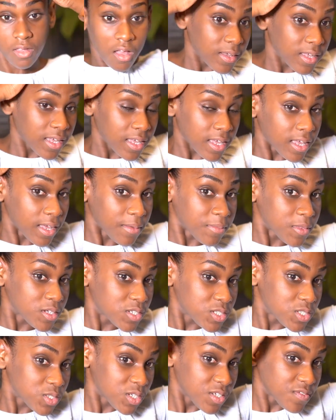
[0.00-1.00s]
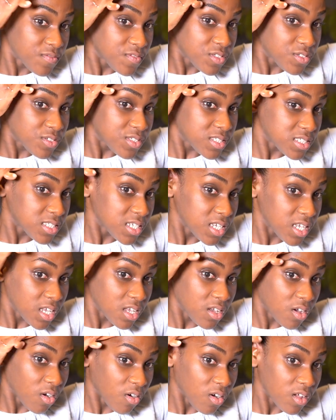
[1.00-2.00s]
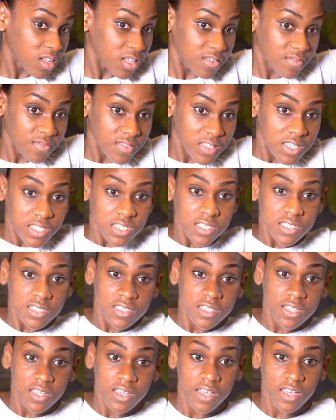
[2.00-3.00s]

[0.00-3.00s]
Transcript: Okay, I'm not sure if you're seeing all of this,